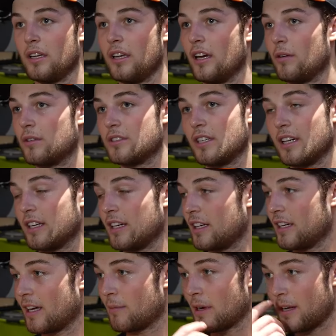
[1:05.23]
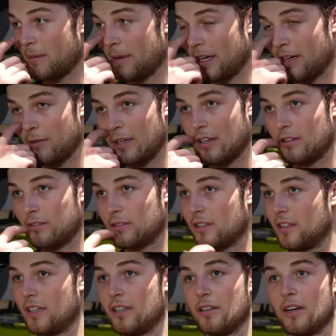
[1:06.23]
Yeah, we're taking it day by day. We don't
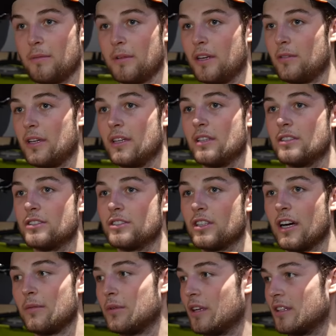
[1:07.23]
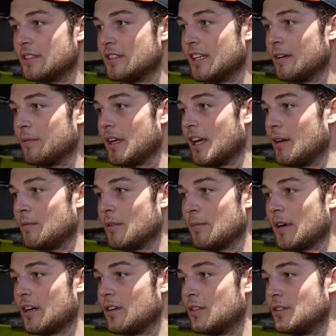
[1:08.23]
really, I mean, we try and play the same game no
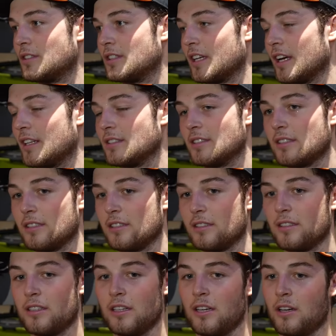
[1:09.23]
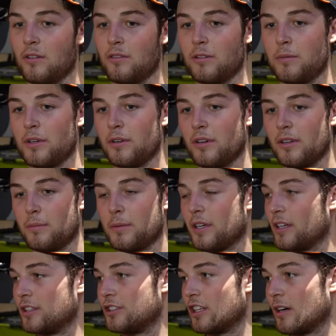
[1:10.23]
matter who it's against, and we've been doing a pretty
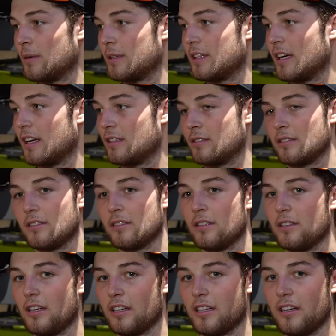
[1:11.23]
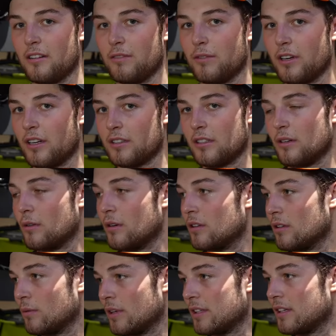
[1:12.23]
good job at that, and lucky enough we got the
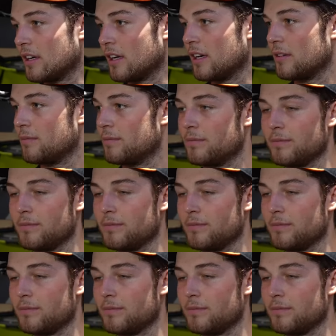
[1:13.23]
win tonight.